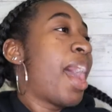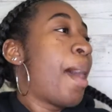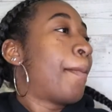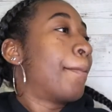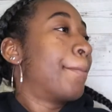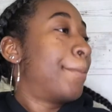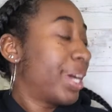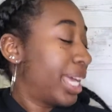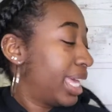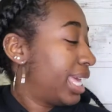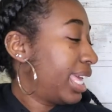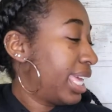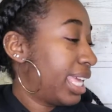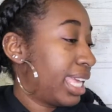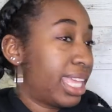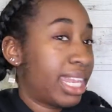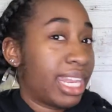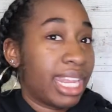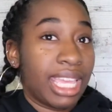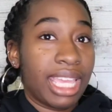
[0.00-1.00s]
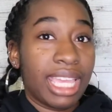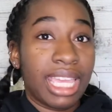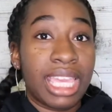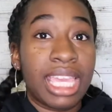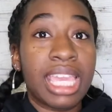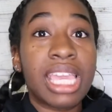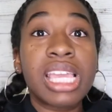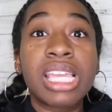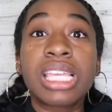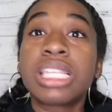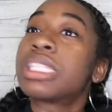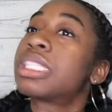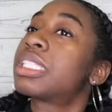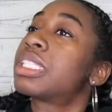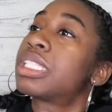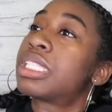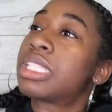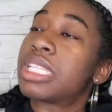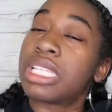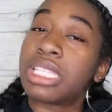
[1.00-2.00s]
but
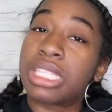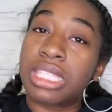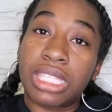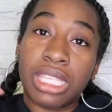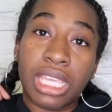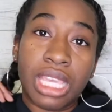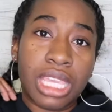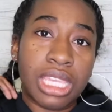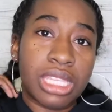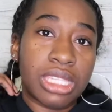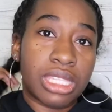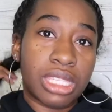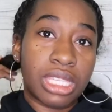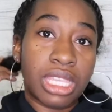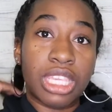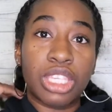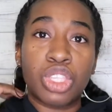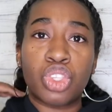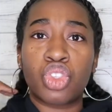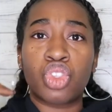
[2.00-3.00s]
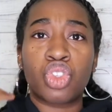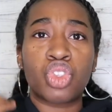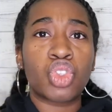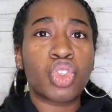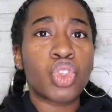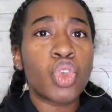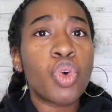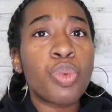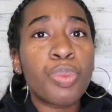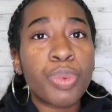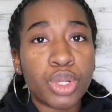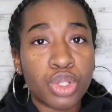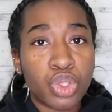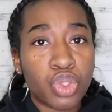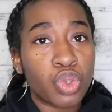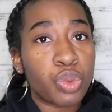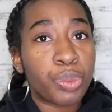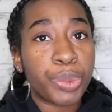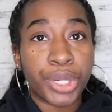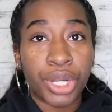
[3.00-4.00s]
he's just he's he's super
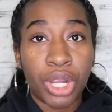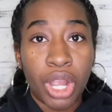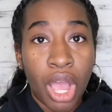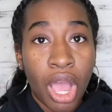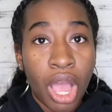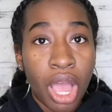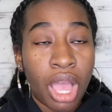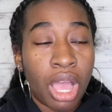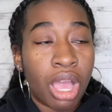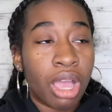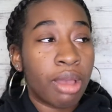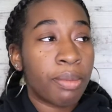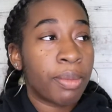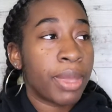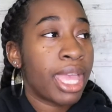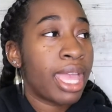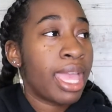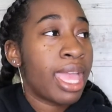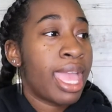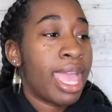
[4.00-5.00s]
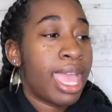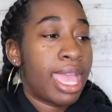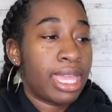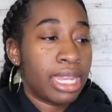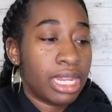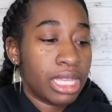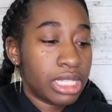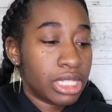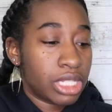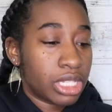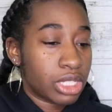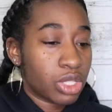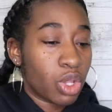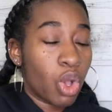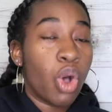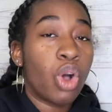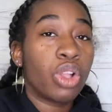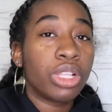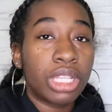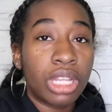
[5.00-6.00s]
super calm and he's just
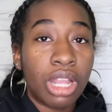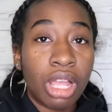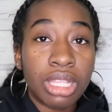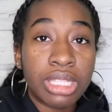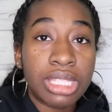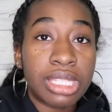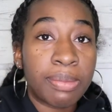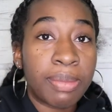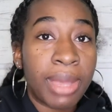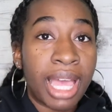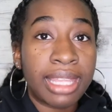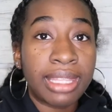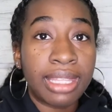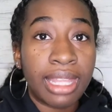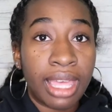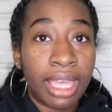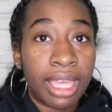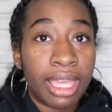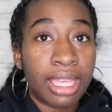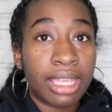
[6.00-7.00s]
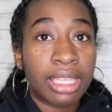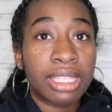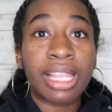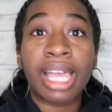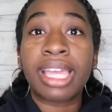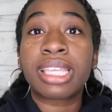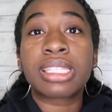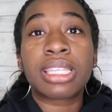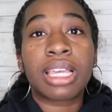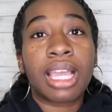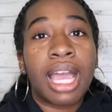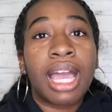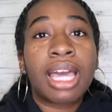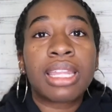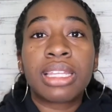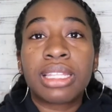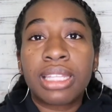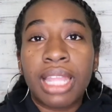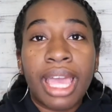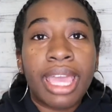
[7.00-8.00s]
holding on to my leg like to
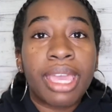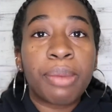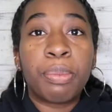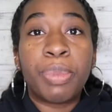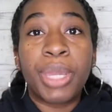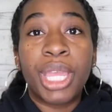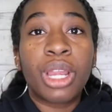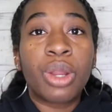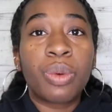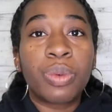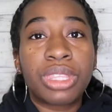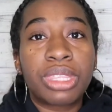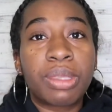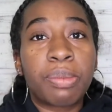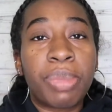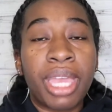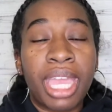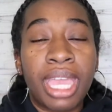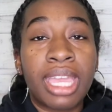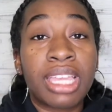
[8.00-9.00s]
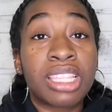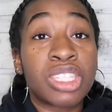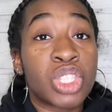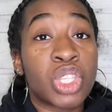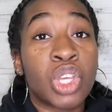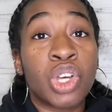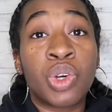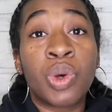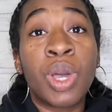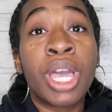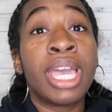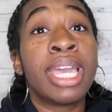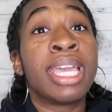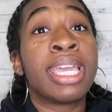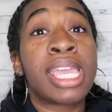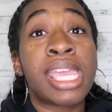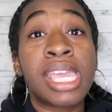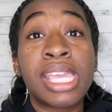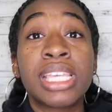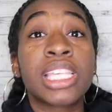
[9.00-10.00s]
kind of like bear with the pain so
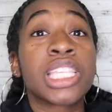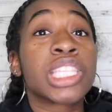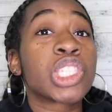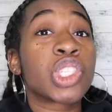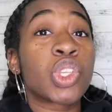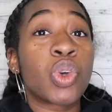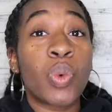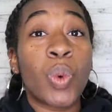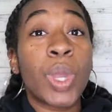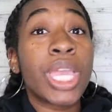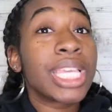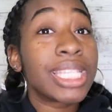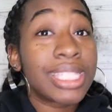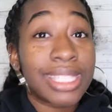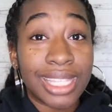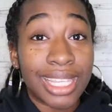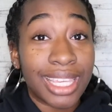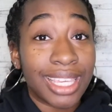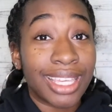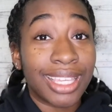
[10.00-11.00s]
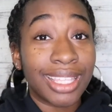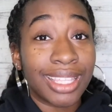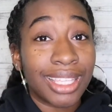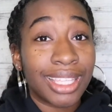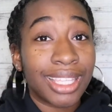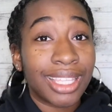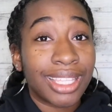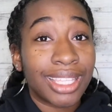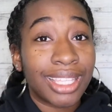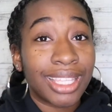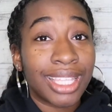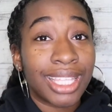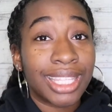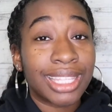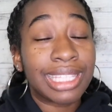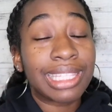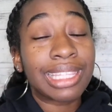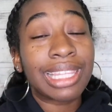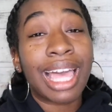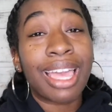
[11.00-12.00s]
he is squeezing
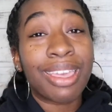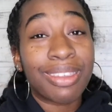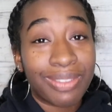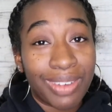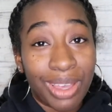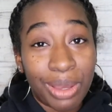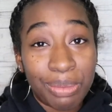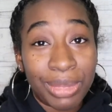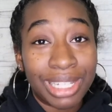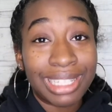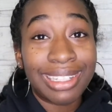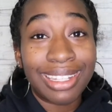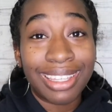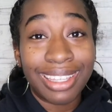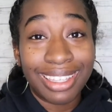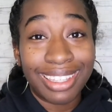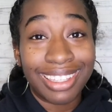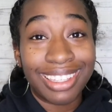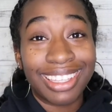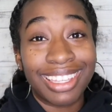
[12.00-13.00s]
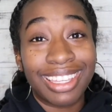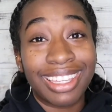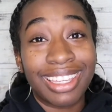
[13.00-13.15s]
the life out my leg